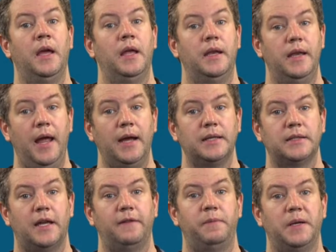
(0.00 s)
Next,
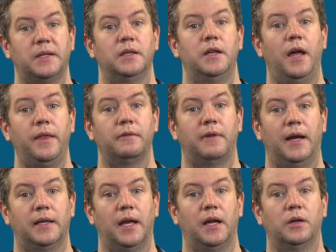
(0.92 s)
I've picked another
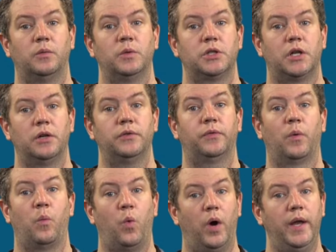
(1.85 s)
rectangle which goes
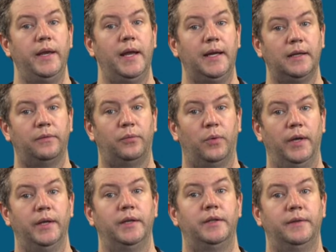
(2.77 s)
from 1,
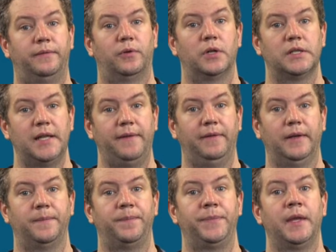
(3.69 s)
-1 to 4,
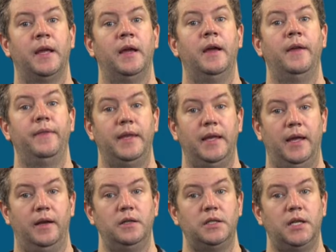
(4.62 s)
7. The
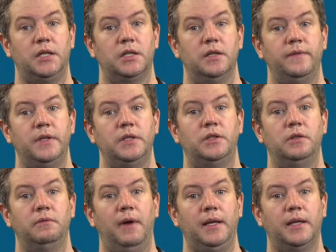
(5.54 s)
intersection of these
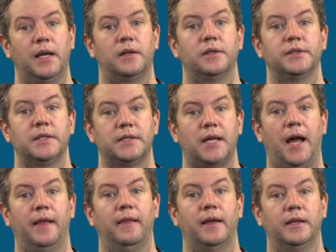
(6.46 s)
two rectangles is
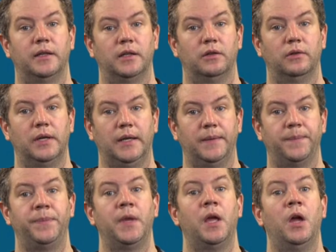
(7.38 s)
highlighted in green,
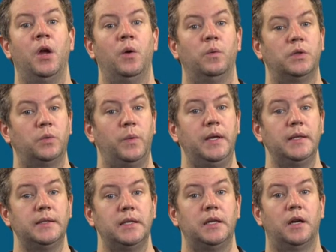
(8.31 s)
which we can
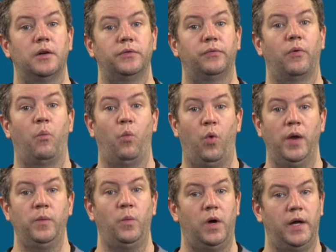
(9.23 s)
see goes from
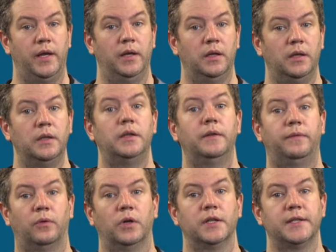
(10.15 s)
1, 1 to
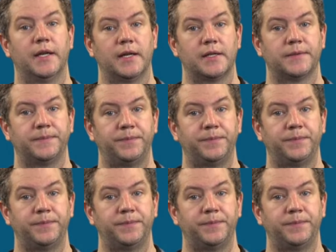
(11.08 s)
4, 6.